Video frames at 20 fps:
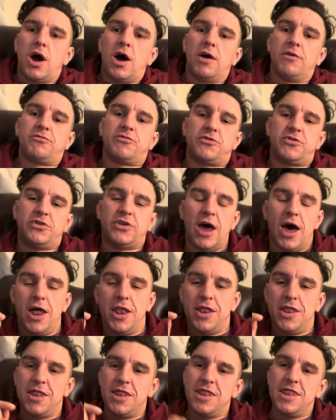I've
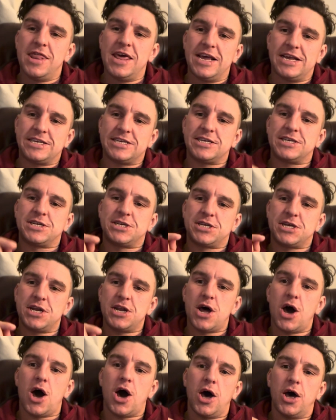done this
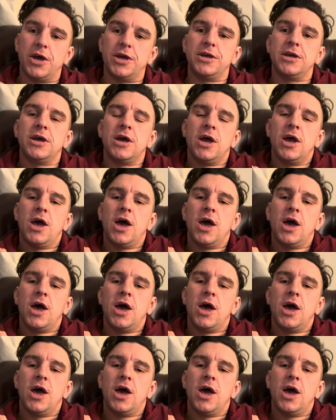tonight,